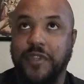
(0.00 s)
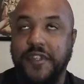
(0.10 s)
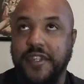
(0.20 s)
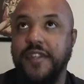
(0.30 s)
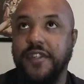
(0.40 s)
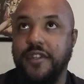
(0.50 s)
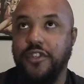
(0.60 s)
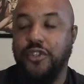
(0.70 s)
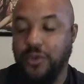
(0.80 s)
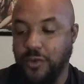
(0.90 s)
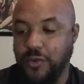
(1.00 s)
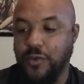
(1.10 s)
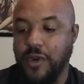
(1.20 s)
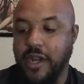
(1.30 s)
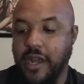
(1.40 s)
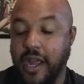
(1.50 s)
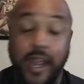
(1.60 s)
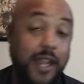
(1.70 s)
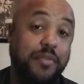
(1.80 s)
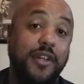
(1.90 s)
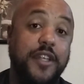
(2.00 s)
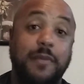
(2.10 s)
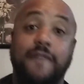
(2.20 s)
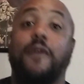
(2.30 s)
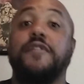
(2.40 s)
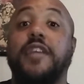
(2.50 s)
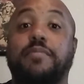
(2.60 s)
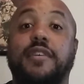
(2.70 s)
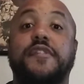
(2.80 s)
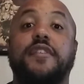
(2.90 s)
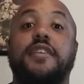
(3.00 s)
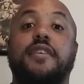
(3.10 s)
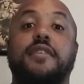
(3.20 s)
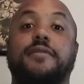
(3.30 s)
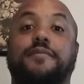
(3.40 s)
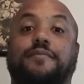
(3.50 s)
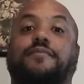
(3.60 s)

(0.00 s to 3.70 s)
season two A plus, my first A plus of the year.